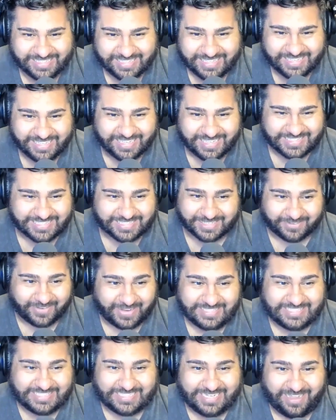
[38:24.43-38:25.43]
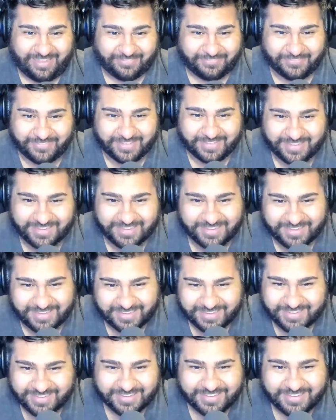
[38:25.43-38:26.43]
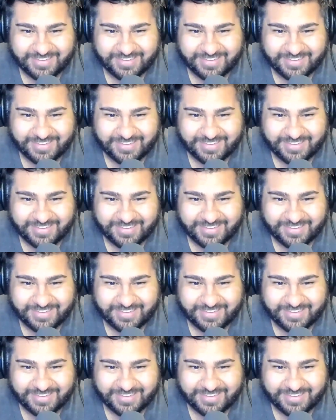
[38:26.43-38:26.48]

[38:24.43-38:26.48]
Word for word: it's great stuff. I am too.